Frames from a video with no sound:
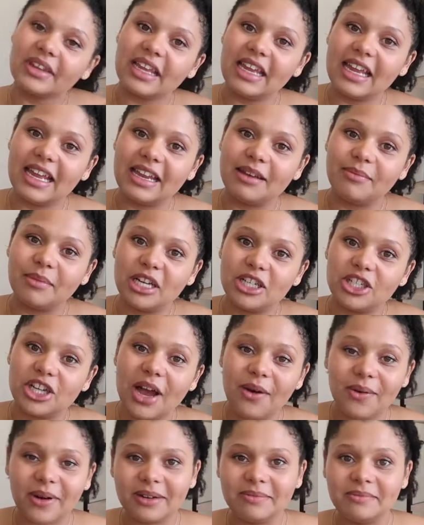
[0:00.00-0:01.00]
in my
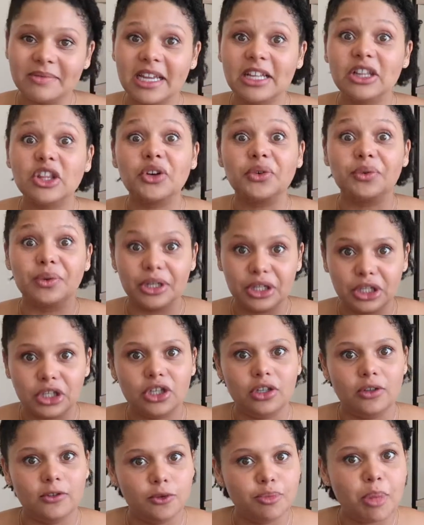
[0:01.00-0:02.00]
shower, like the really
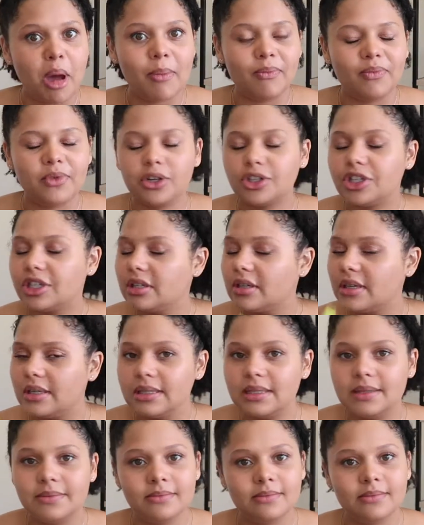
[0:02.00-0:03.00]
huge pump version,
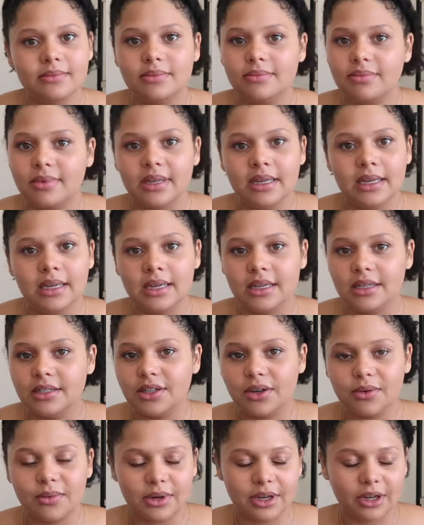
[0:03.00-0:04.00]
because
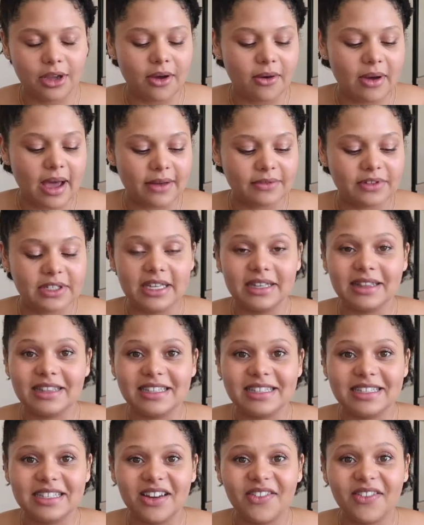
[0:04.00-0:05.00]
don't want to have to get
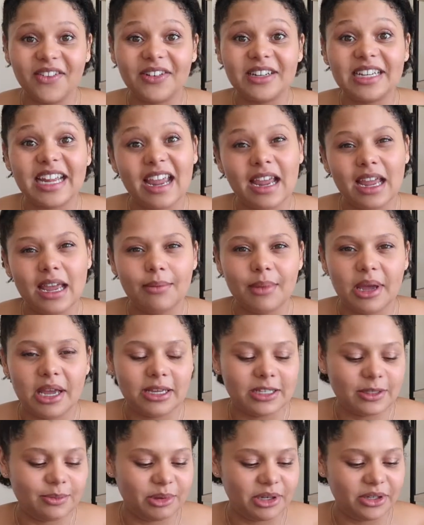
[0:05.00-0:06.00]
this stuff every day, and my
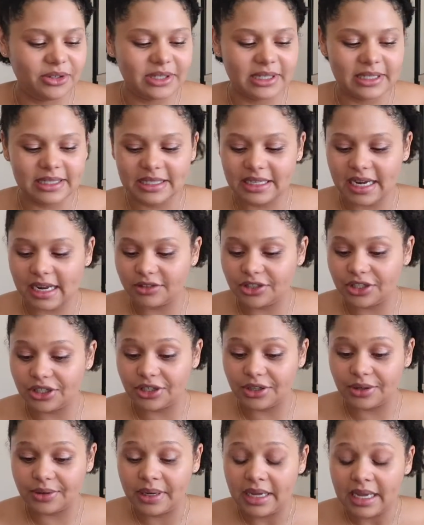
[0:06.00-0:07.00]
husband uses it now
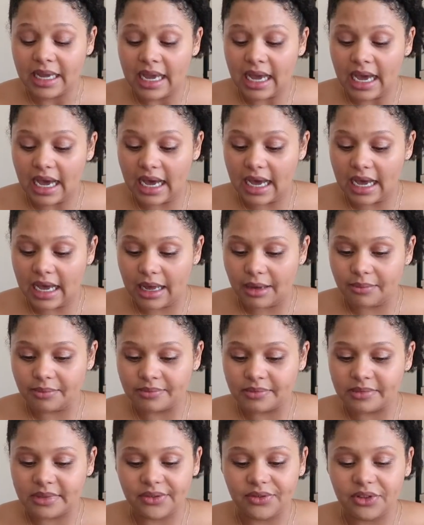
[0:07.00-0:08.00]
too,
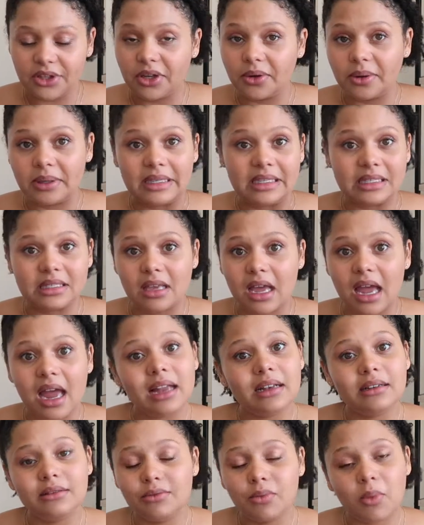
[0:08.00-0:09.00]
even though he's
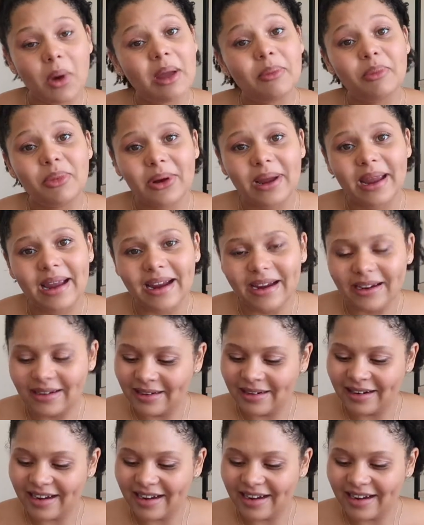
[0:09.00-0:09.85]
got wet boy hair.